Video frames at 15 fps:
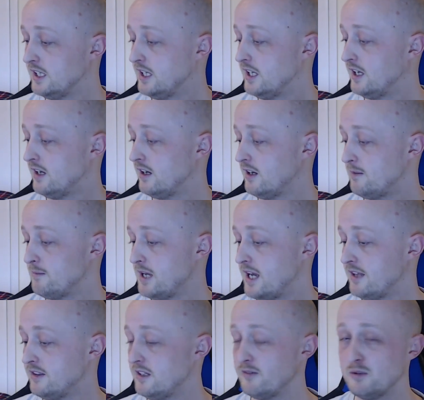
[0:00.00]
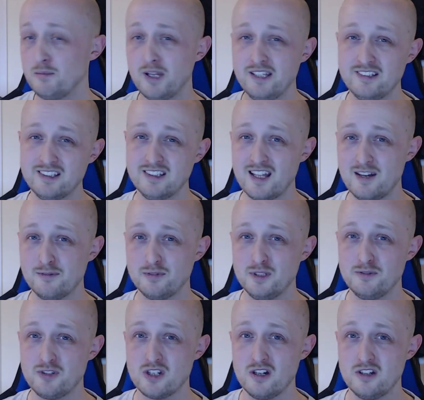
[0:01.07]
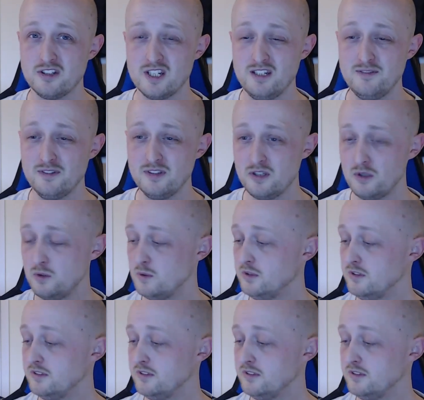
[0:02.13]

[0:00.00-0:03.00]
and they're replacing that free of charge even though